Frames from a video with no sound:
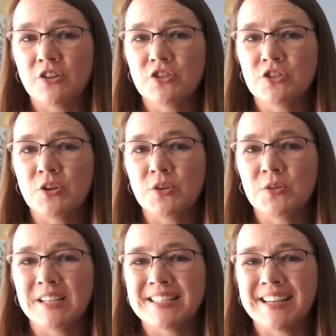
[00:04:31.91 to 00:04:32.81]
I'll show
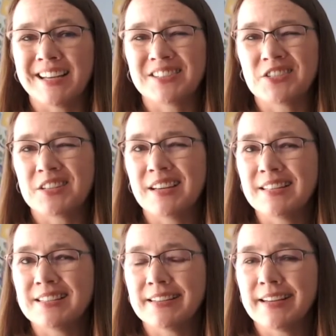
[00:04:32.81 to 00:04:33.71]
you this again,
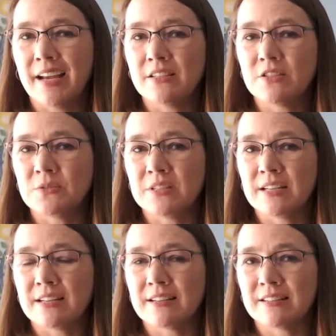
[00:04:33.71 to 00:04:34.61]
just in case you
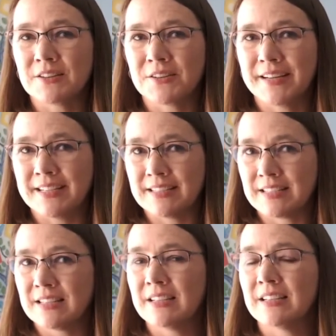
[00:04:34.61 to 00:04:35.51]
needed another hint.